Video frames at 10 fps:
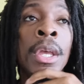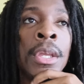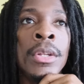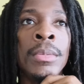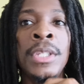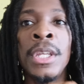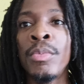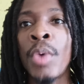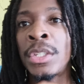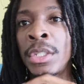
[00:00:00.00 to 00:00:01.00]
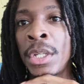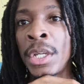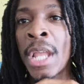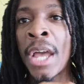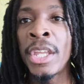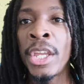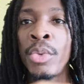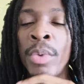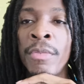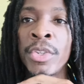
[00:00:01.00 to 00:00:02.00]
You know what I'm saying? Watching Naoya
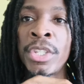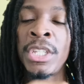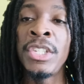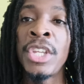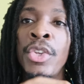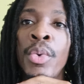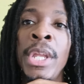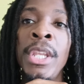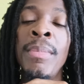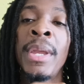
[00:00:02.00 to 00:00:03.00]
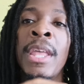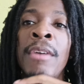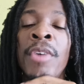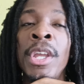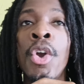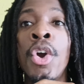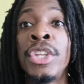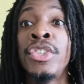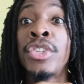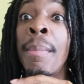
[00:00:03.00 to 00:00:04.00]
Inoue versus TJ Doheny, man. That fight card
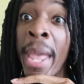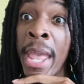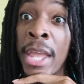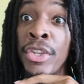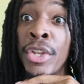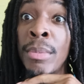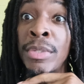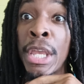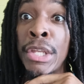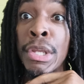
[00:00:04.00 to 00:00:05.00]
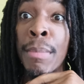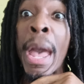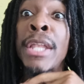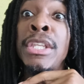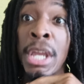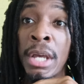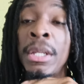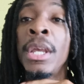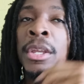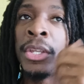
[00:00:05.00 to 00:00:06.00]
in Japan, you know what I'm saying? Japania.
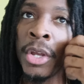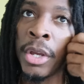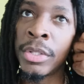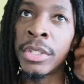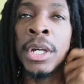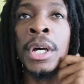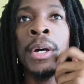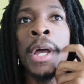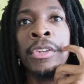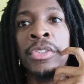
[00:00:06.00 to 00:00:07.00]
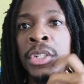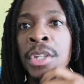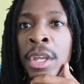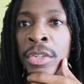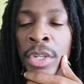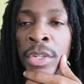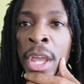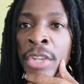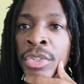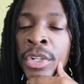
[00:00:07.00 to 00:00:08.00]
You know, it was actually
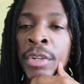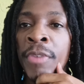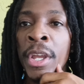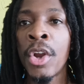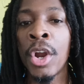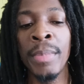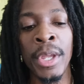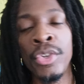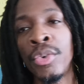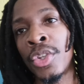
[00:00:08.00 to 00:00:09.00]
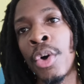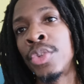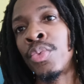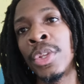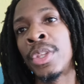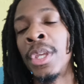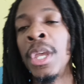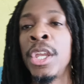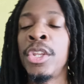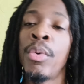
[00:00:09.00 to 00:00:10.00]
a good fight card, man. You know, it's always worth it.
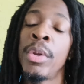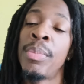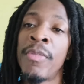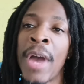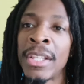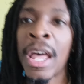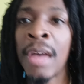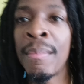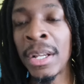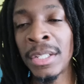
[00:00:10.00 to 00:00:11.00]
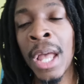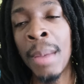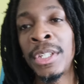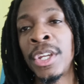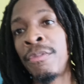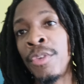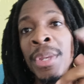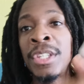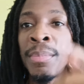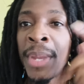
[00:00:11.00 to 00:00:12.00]
You know, we provide live boxing commentary. If you
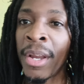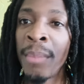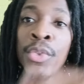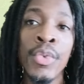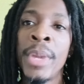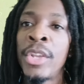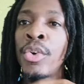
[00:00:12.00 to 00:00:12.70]
missed it, man, come through, man.